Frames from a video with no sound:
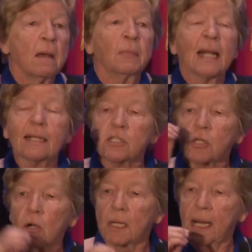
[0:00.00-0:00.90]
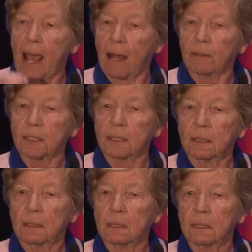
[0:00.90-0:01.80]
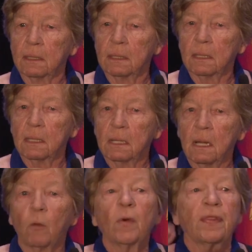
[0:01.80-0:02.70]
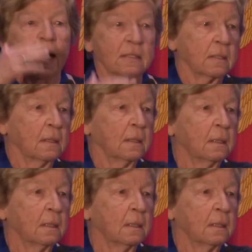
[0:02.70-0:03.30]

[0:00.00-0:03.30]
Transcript: But that started out with us.